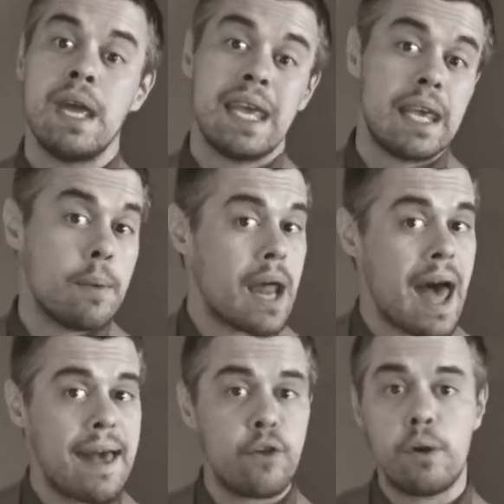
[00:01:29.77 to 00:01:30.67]
He would
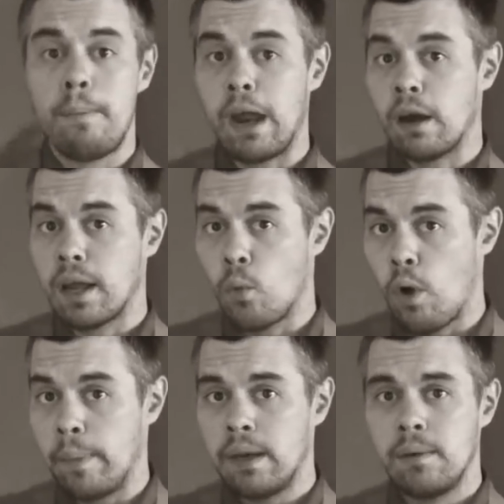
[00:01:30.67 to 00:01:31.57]
either marry a
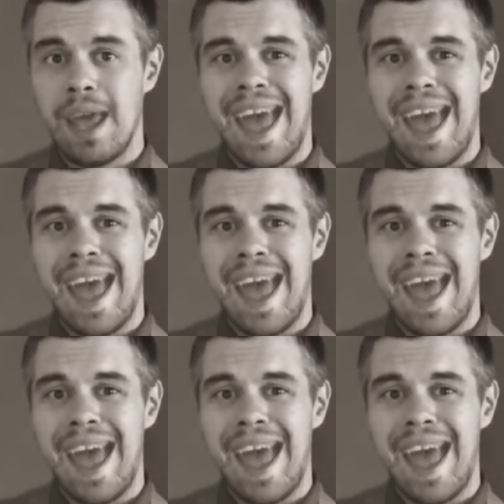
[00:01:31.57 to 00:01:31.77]
woman